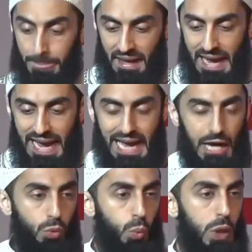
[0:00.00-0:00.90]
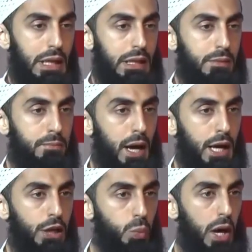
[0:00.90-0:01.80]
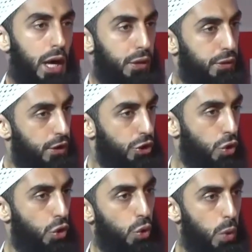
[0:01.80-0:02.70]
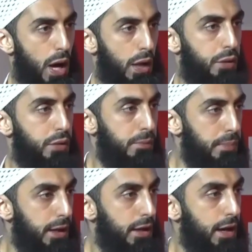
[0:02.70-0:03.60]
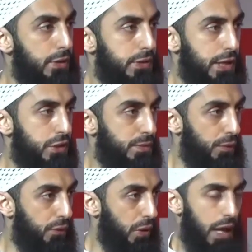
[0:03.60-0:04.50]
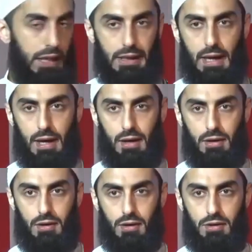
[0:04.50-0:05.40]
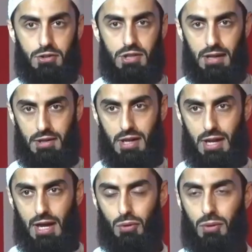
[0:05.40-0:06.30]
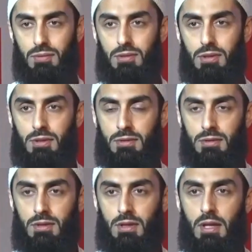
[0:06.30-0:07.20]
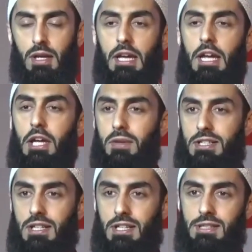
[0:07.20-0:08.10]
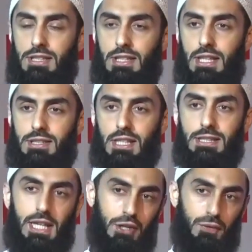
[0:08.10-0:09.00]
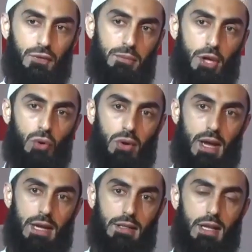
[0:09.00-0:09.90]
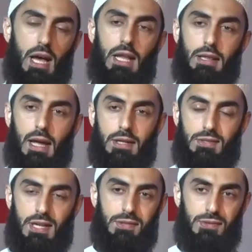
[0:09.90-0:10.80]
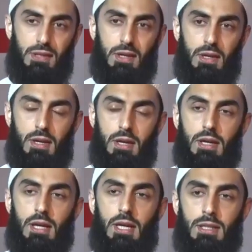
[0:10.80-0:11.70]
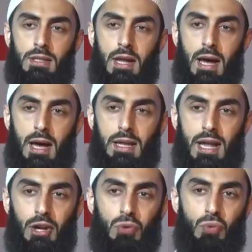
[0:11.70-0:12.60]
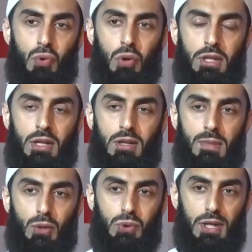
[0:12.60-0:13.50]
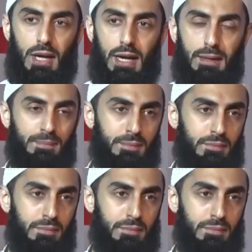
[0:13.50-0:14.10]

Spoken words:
How will my worth, your worth, be assessed before Allah, Jalla Jalaluh? Here is an indicator taken from the Quran. Allah says, Inna nahnu nuhyi al-mawta